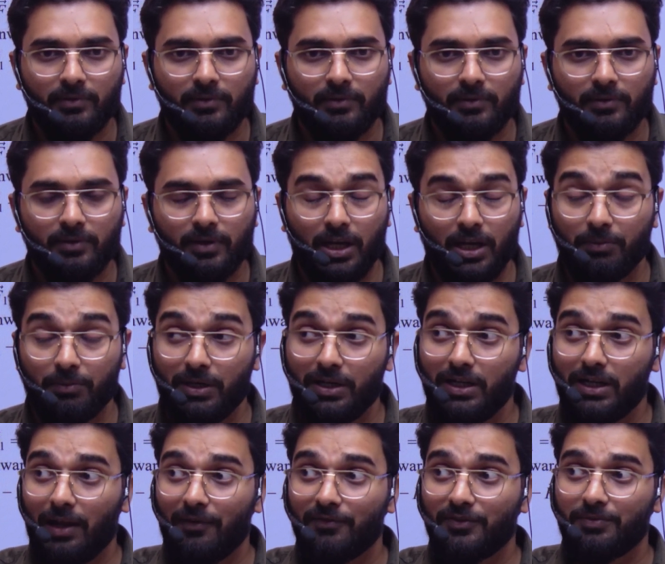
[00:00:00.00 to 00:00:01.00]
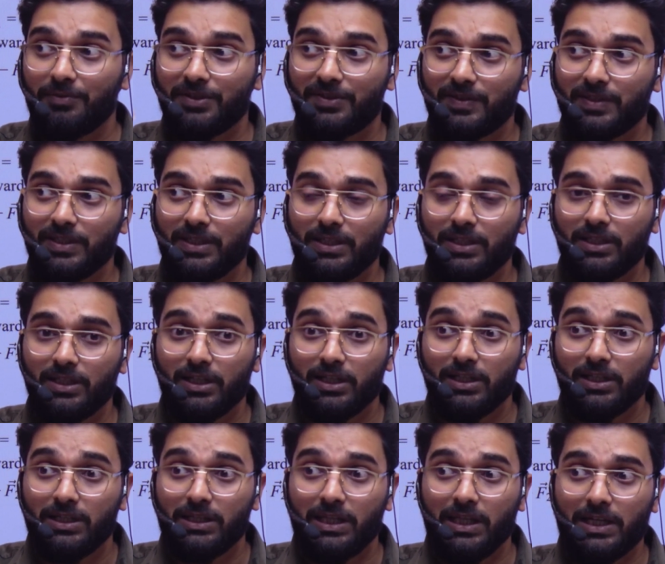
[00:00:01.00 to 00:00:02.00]
and many times we see
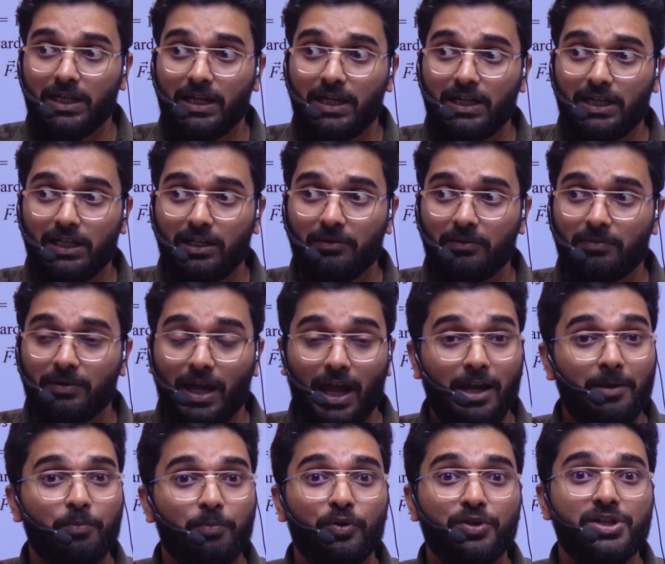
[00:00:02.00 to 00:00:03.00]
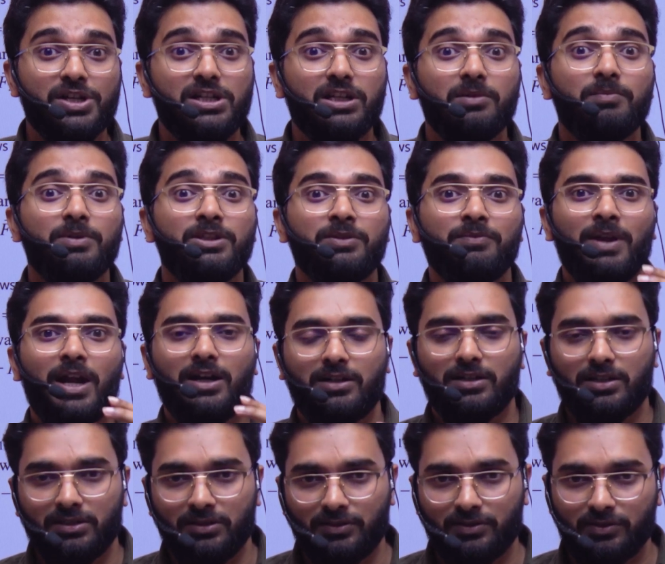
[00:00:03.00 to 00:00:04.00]
negative and positive with
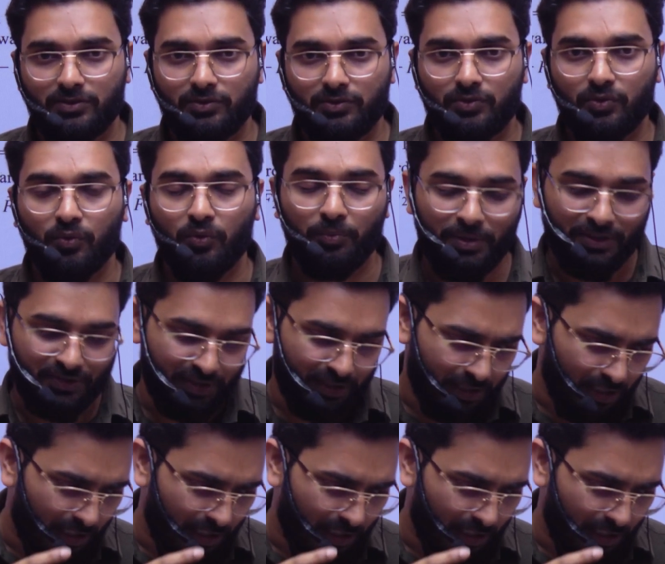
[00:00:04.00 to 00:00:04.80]
vectors. So basically